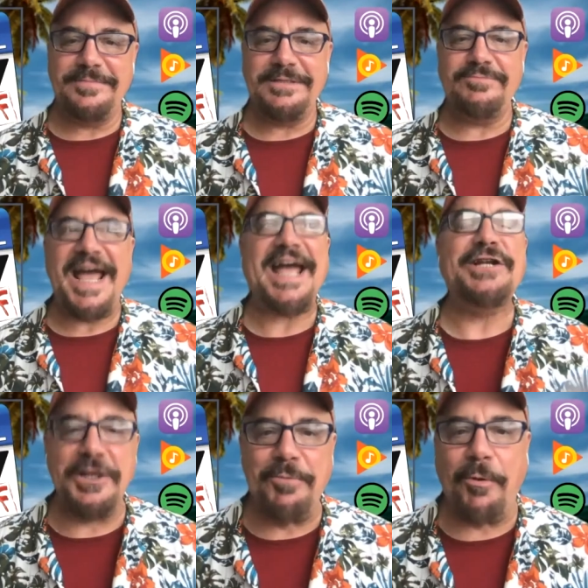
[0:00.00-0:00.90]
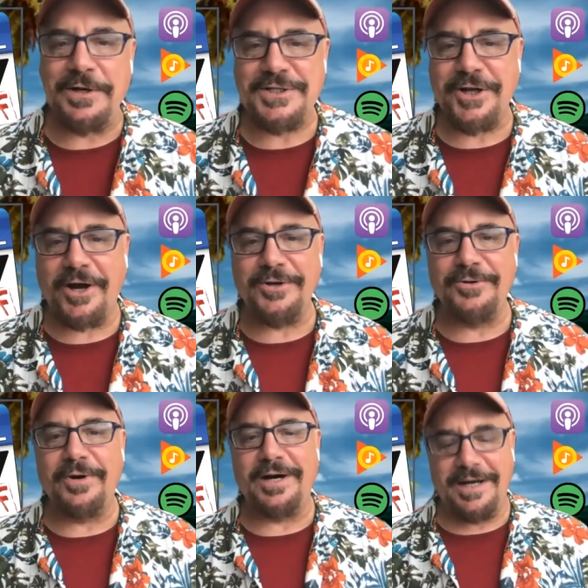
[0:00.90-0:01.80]
an aging porn star
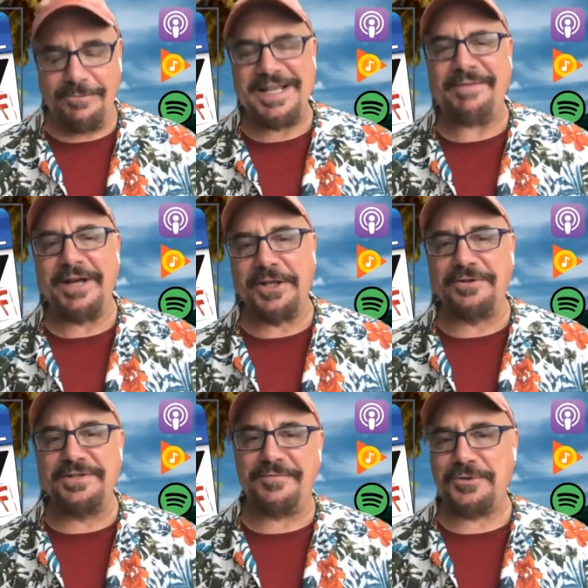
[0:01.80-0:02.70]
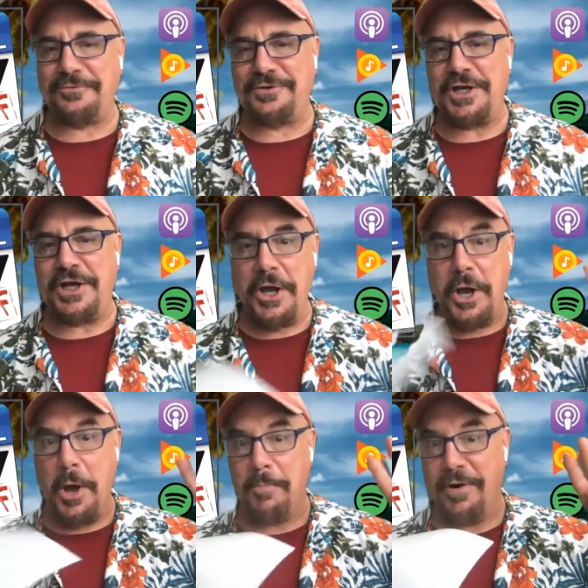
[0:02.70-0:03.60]
who uh, was having a little difficulty
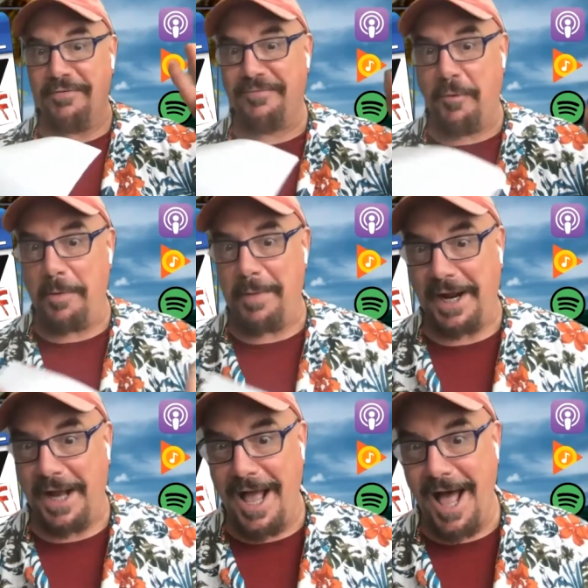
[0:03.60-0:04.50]
performing.